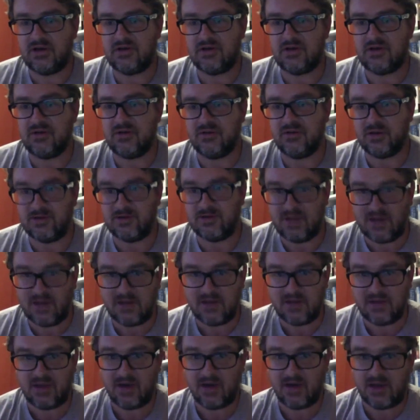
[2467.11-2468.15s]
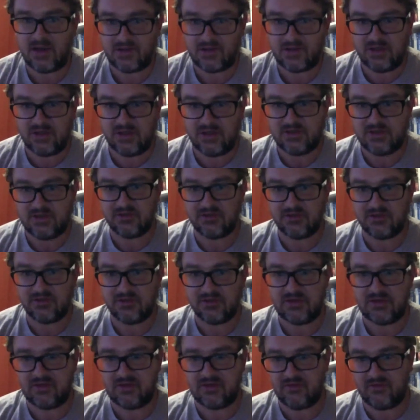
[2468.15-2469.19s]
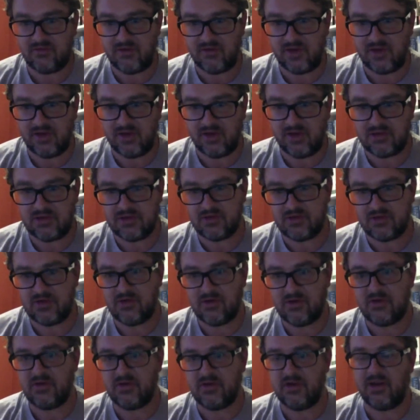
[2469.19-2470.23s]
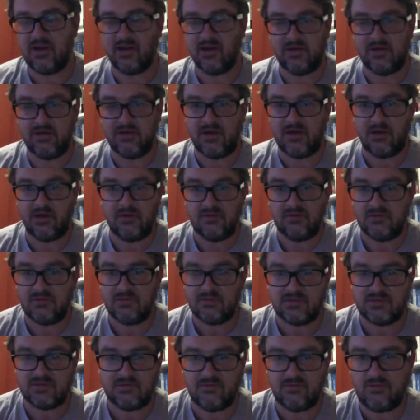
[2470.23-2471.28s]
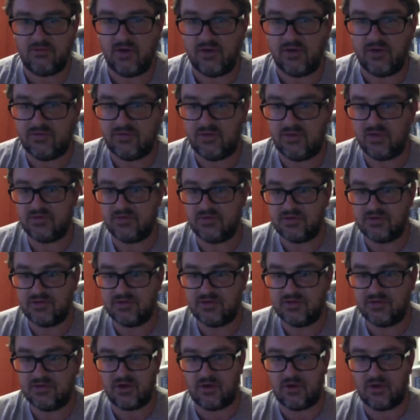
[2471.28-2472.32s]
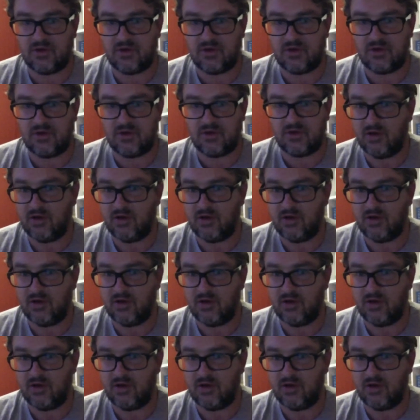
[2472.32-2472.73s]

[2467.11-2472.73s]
Because they actually still catch the fish in 5 tons at a time or whatever,